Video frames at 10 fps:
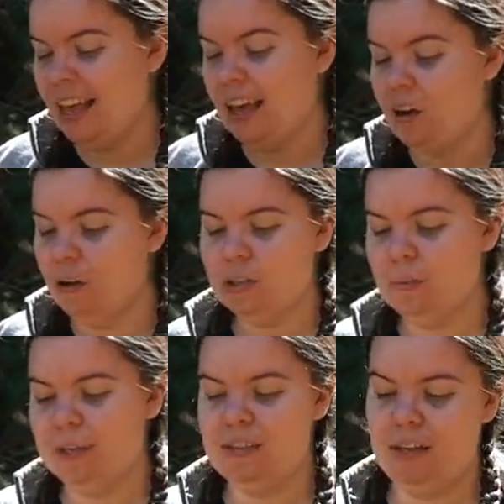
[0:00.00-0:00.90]
and also
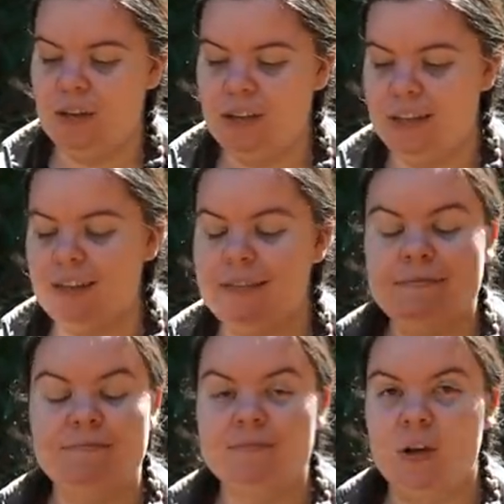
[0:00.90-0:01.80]
because I couldn't
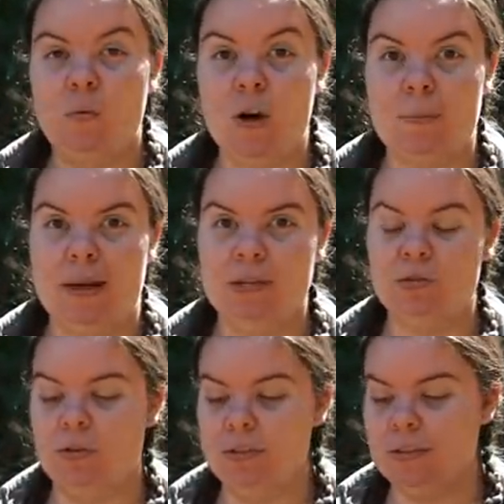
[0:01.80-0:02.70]
work my
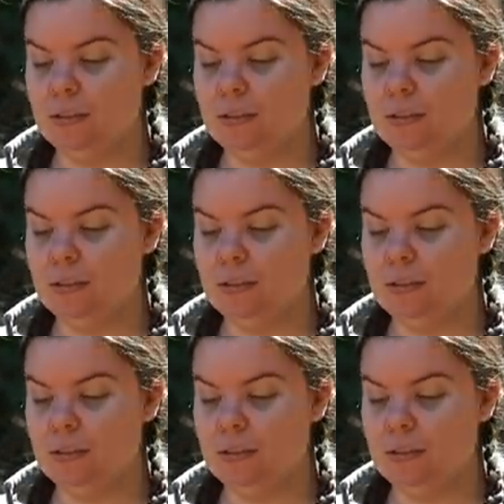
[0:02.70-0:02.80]
controls.